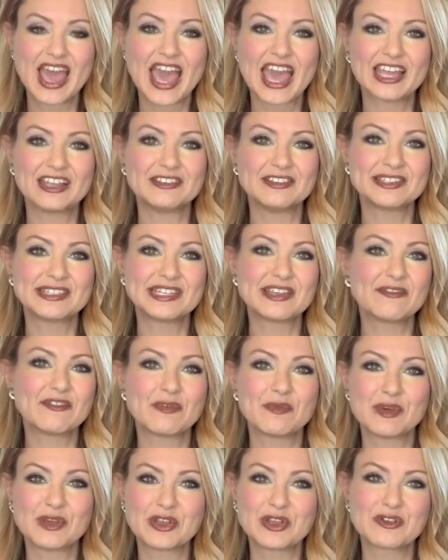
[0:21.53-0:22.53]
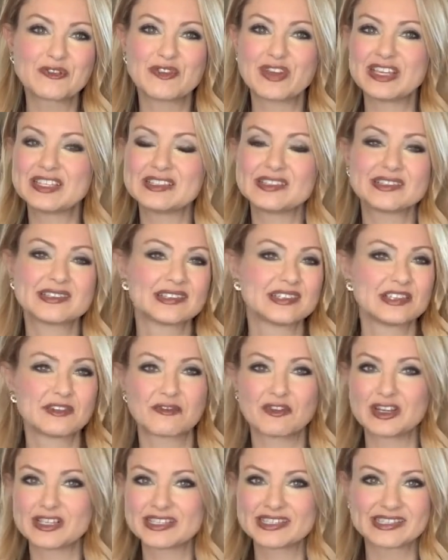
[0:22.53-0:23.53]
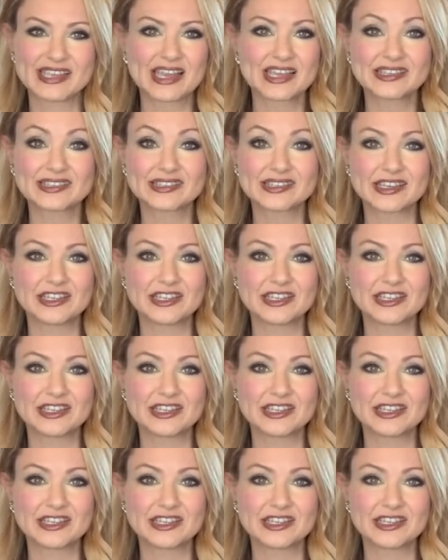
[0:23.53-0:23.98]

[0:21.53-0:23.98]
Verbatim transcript: And you see familiar faces on different sets,